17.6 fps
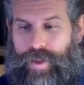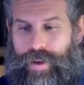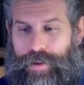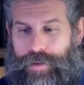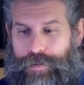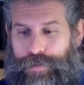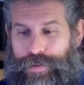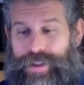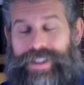
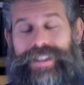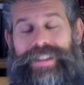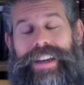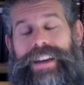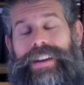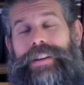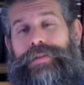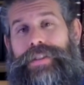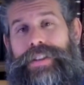for the
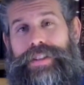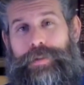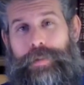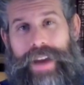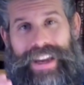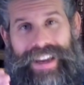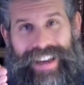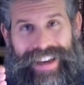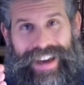sake of us
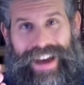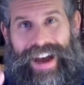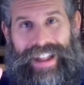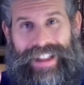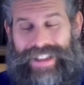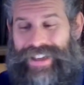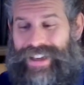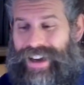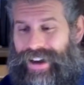making
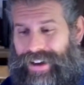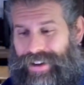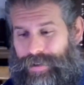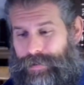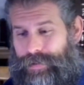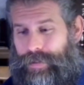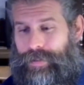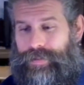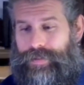aliyah,
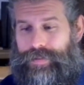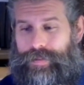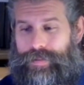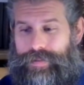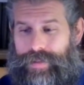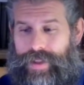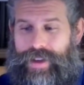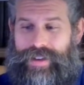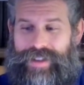
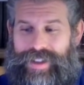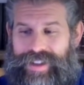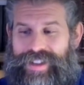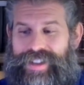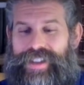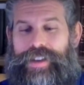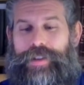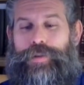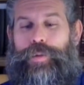to
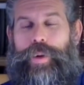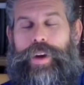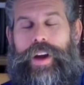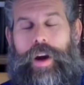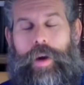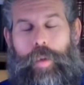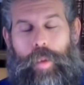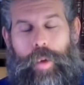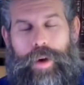see if we
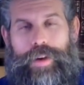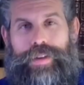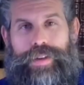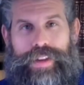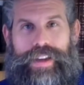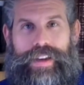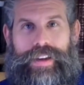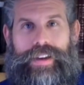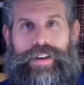are
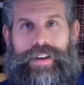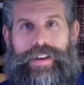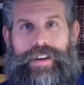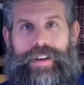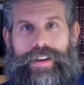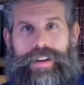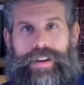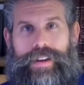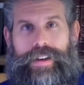worthy
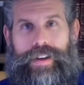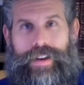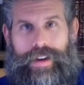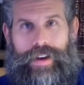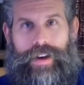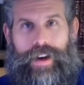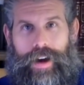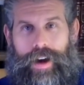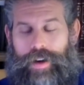
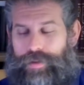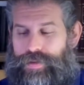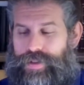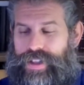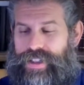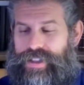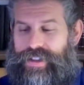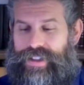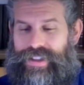of
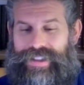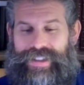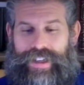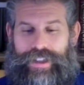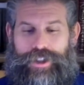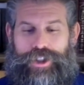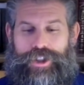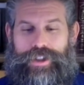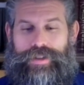this
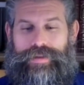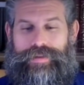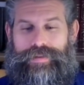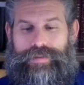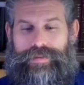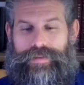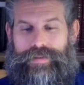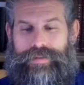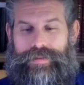ascension.
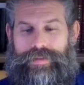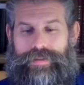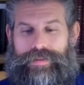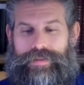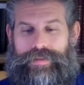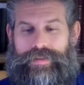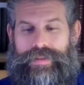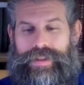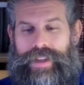
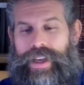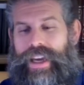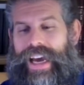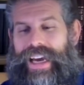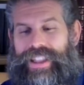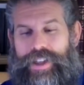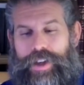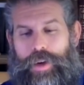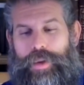
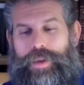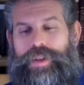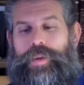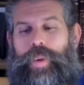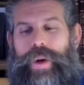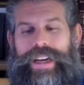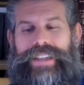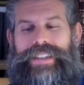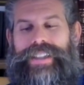And the only
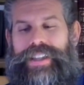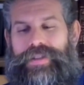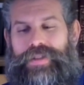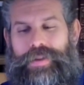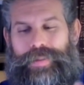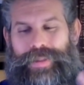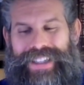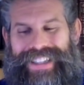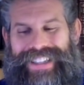way to
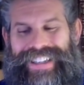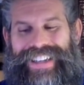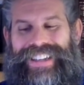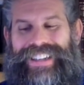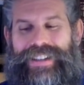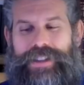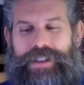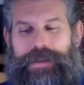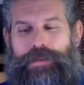even
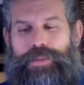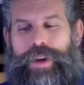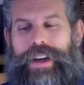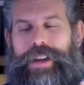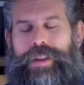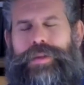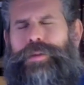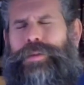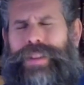begin to
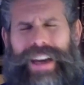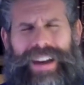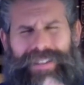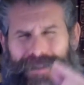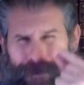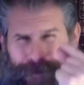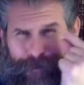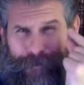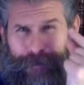break through
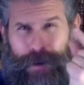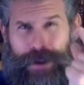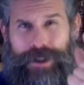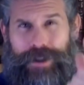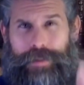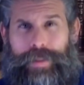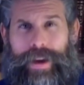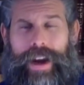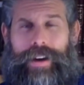that
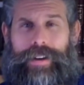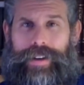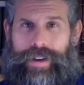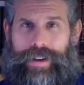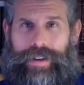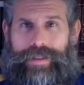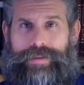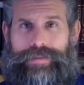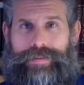first
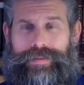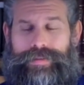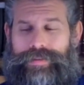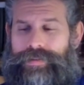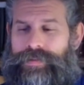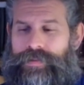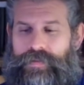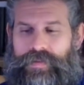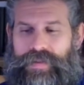barrier
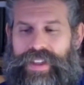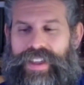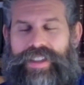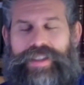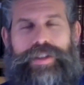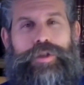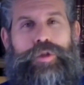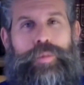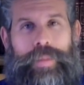
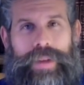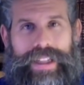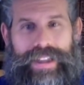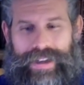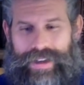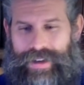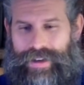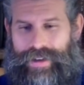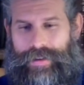is
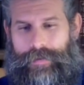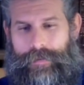humility.